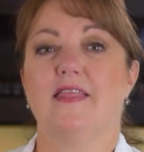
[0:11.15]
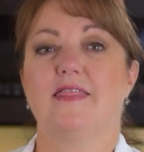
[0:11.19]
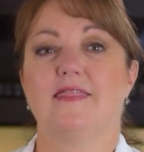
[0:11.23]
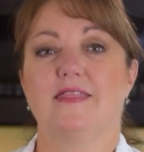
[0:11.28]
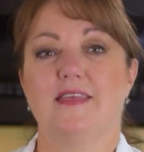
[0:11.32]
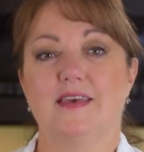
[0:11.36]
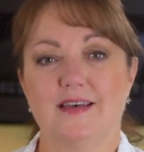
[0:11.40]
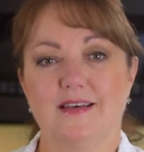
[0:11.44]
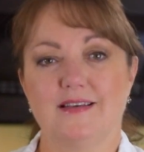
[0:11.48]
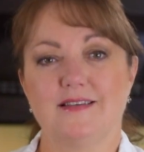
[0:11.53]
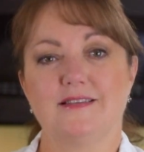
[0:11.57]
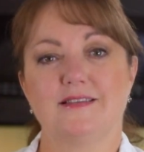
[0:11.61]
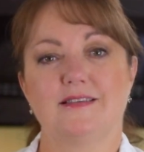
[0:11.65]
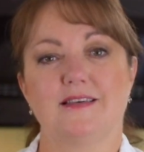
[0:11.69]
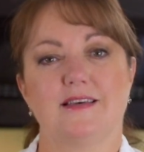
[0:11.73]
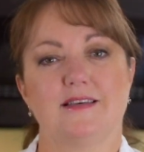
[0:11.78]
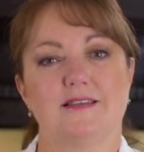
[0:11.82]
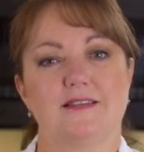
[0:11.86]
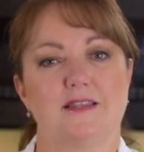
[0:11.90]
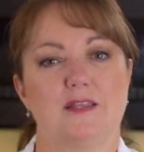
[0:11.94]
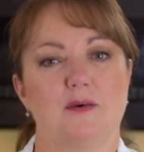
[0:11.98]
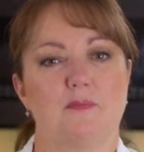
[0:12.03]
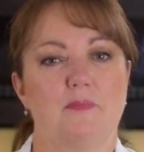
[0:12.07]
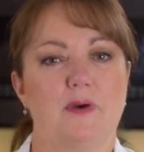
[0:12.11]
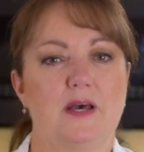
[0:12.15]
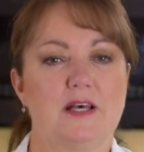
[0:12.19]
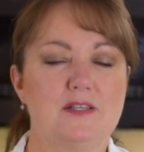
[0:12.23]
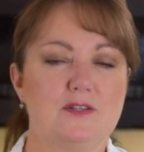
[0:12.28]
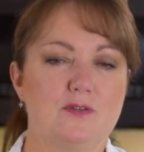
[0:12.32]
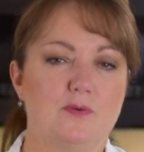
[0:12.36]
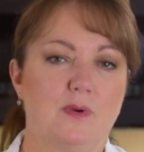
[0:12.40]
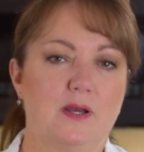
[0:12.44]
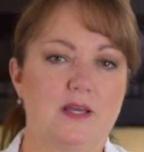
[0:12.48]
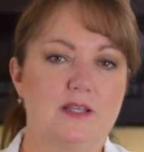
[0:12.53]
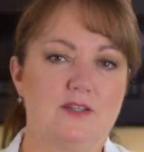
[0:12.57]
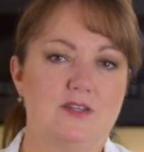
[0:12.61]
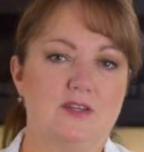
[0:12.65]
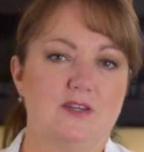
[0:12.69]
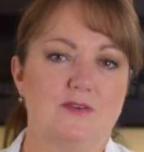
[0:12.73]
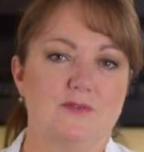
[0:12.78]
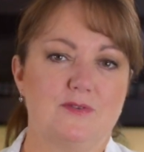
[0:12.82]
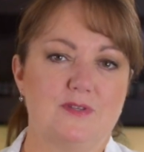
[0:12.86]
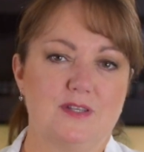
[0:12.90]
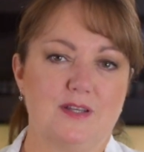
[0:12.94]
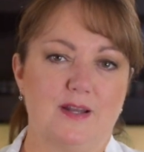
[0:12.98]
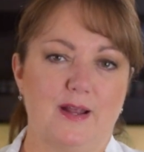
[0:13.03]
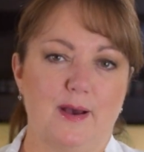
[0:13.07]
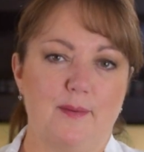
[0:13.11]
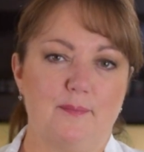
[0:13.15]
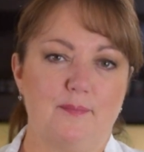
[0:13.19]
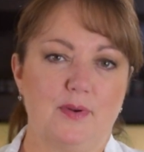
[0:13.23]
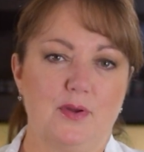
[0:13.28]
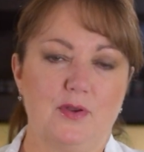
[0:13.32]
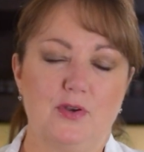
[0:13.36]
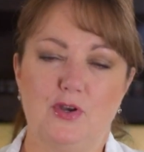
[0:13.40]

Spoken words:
this is the best way to use it up.